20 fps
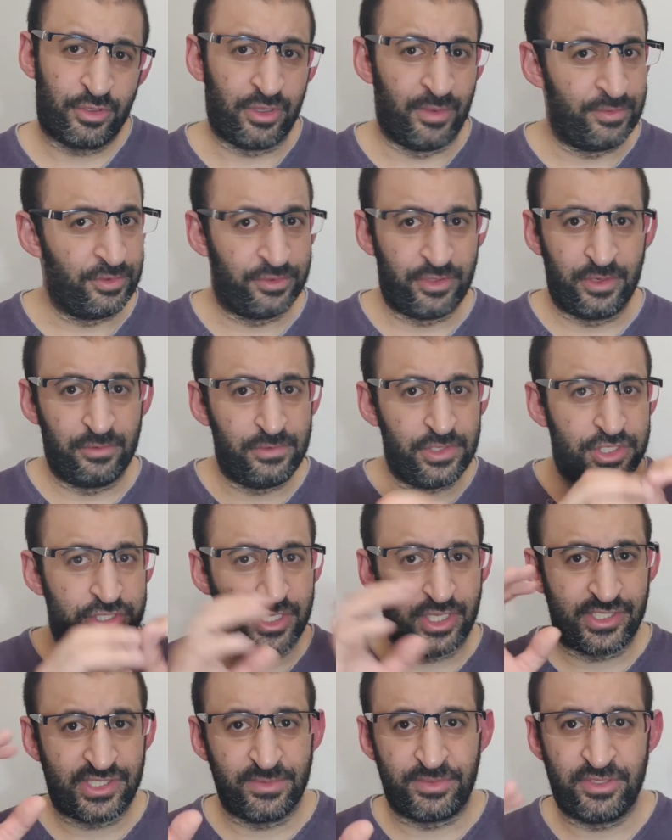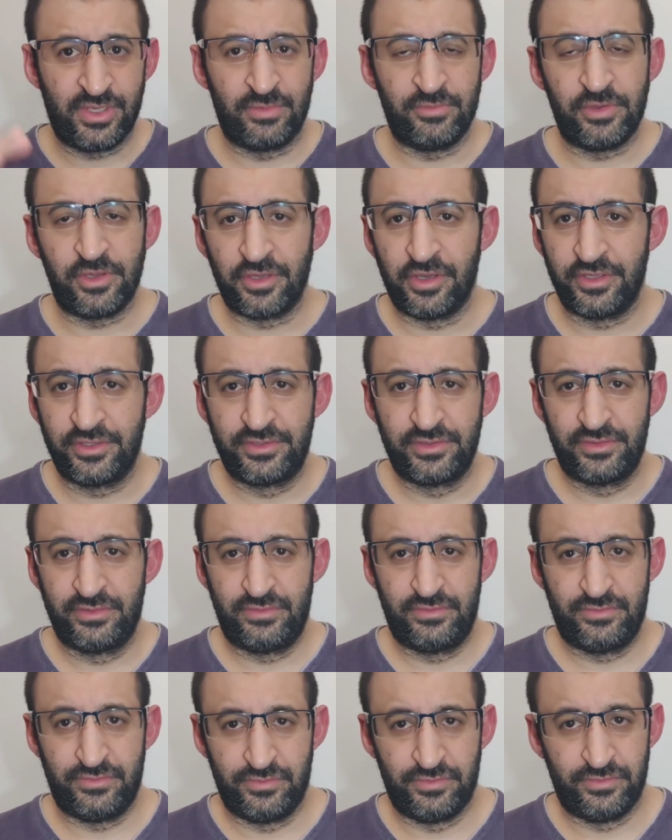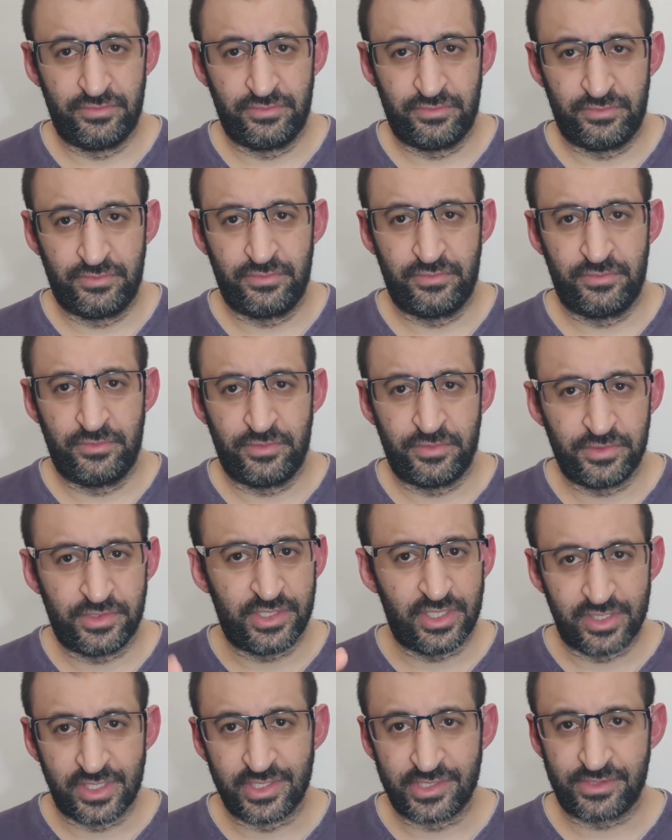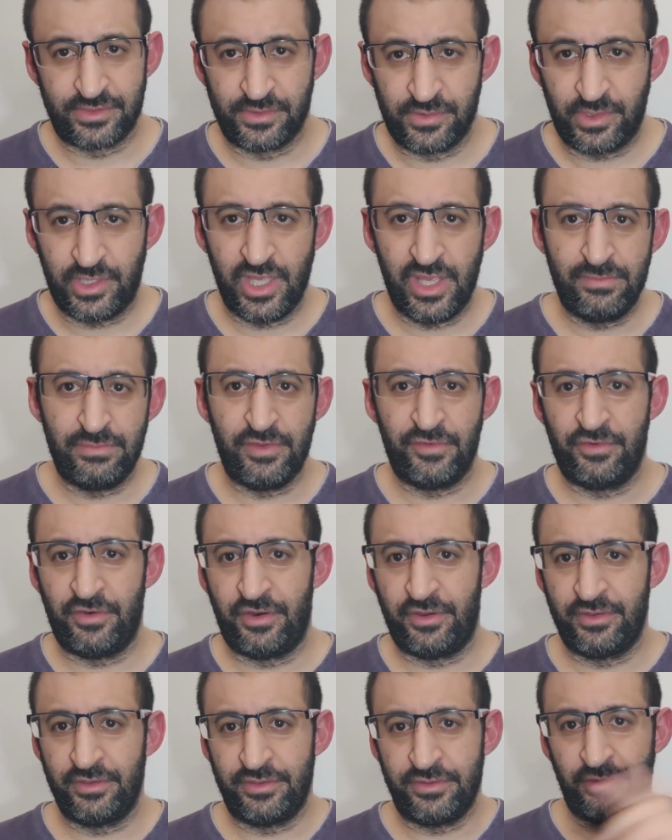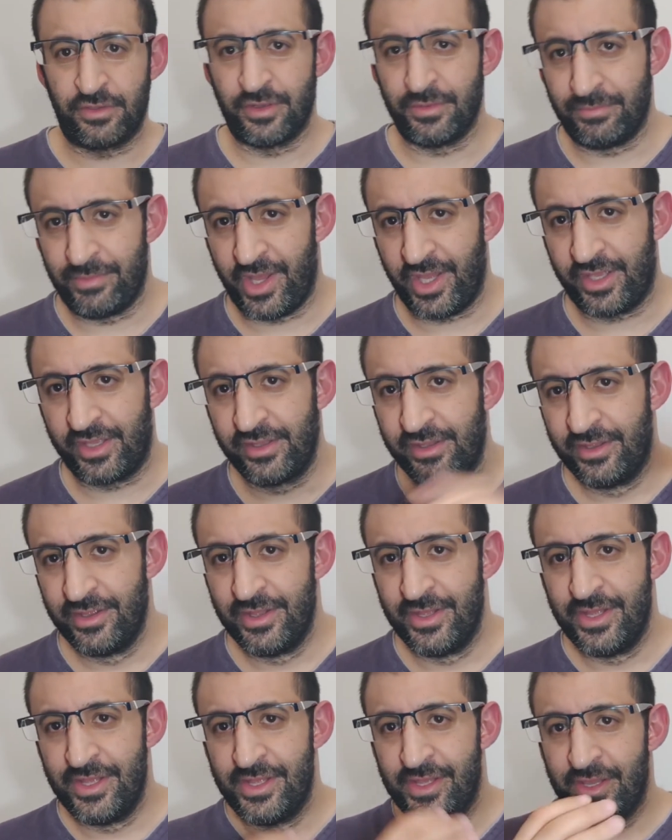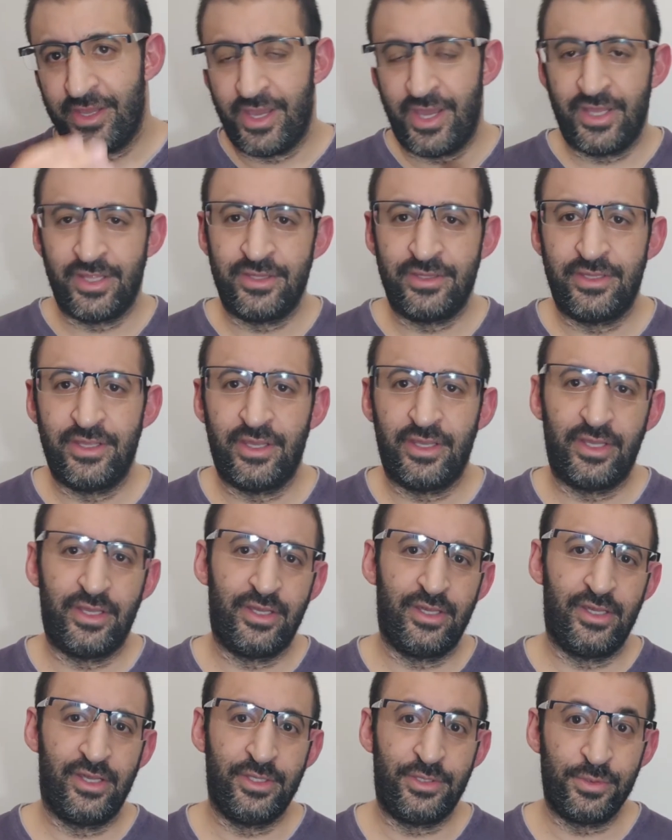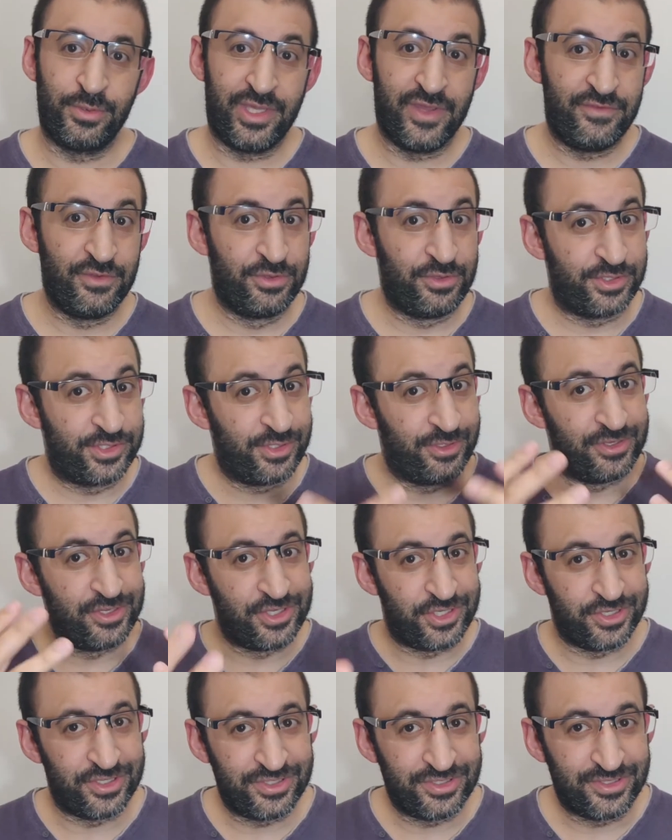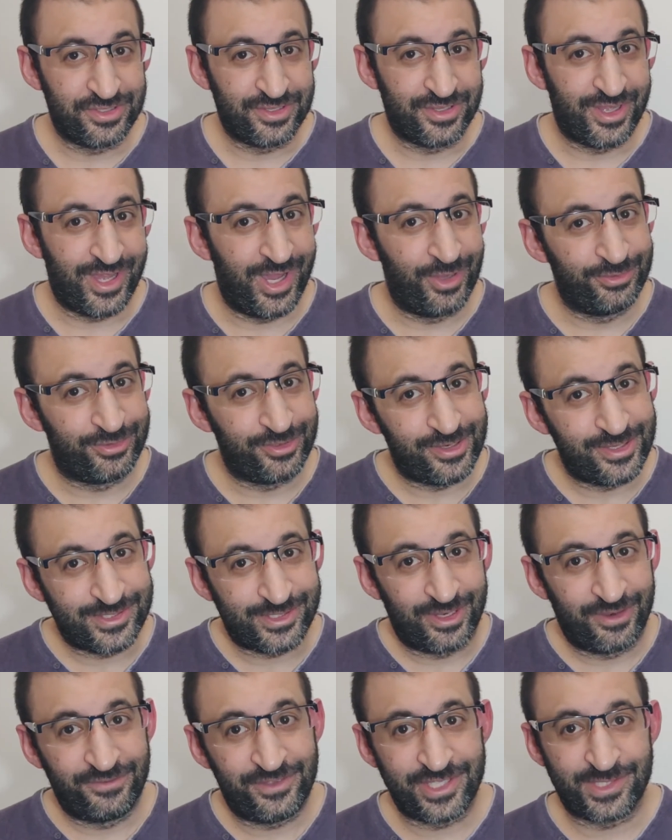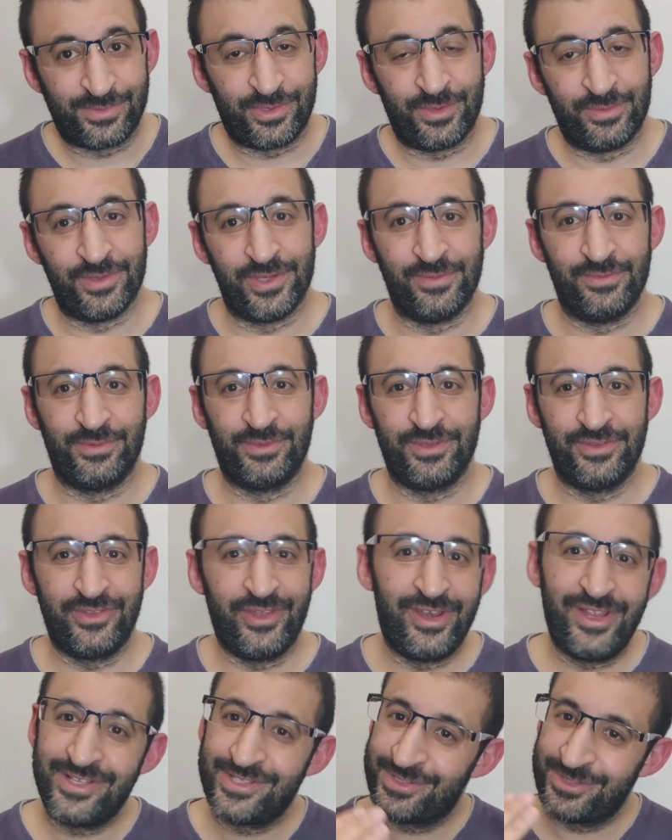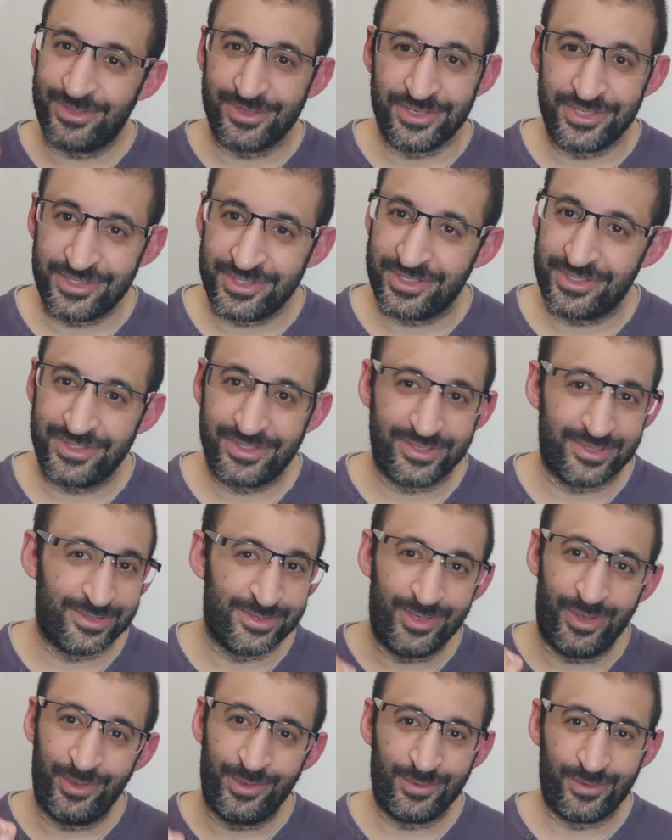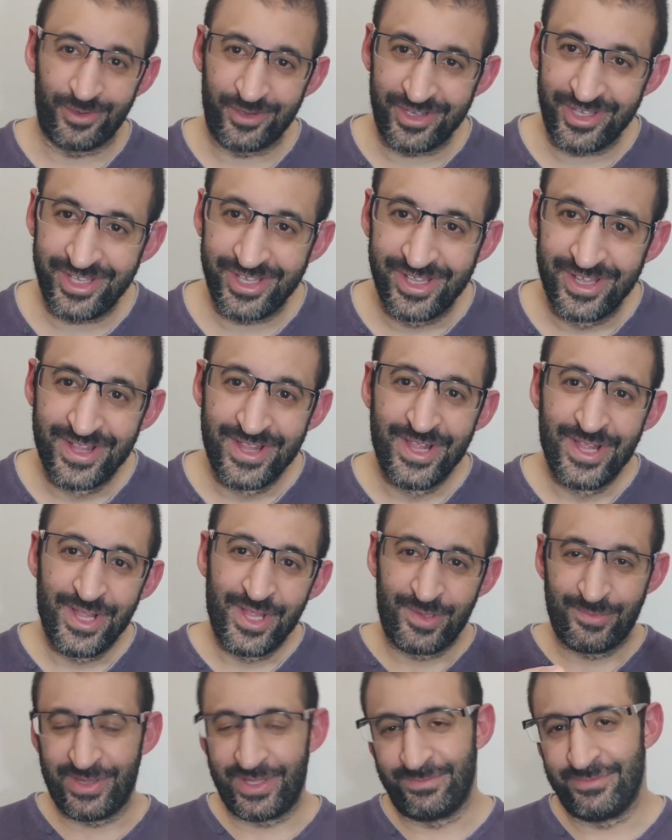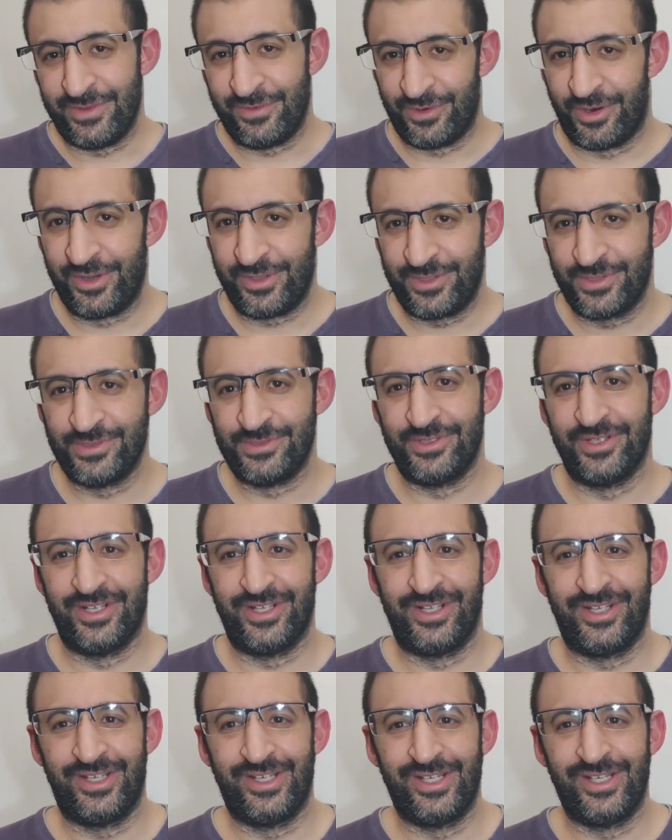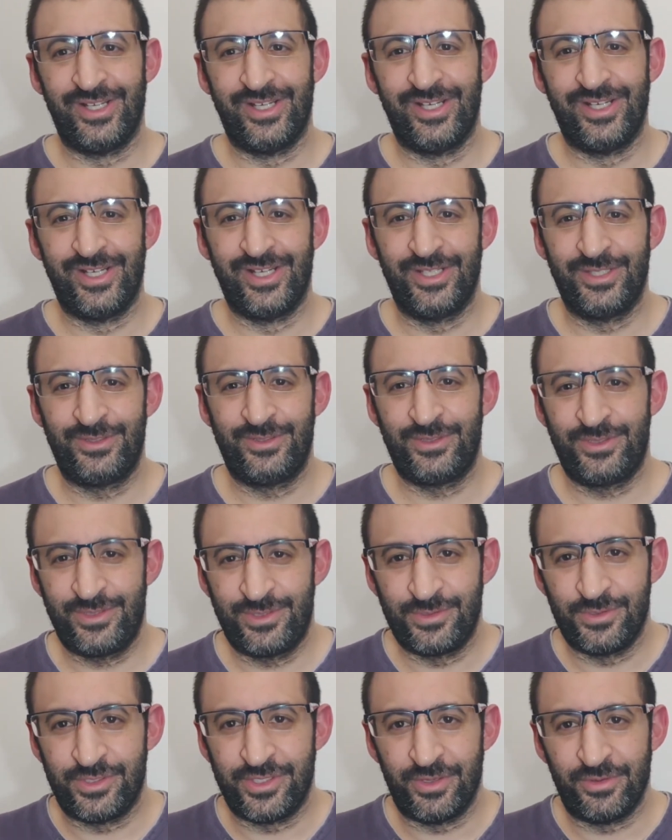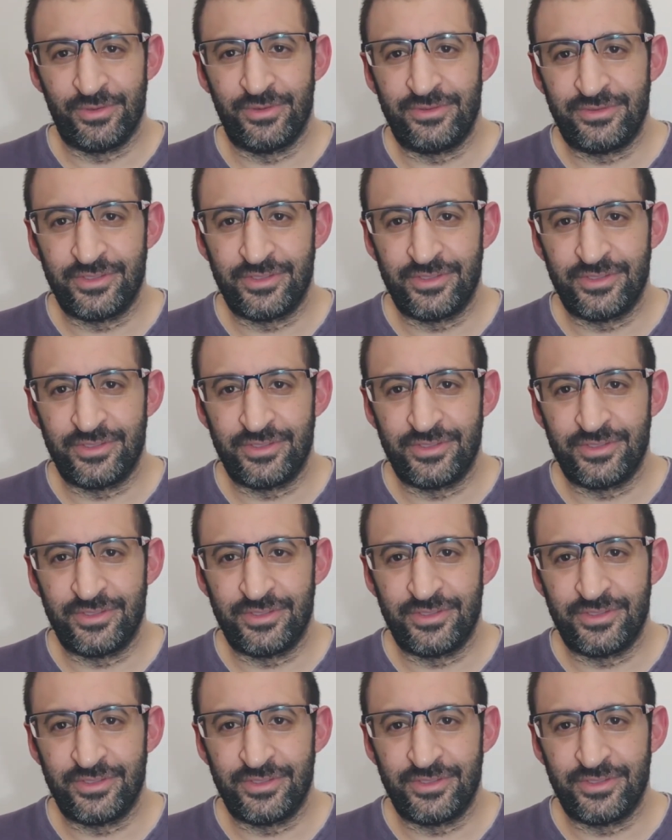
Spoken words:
in the computer which exception we got to see this. Okay, before to come back and to give you the solution how to resolve this problem. There is a solution, don't worry. But before to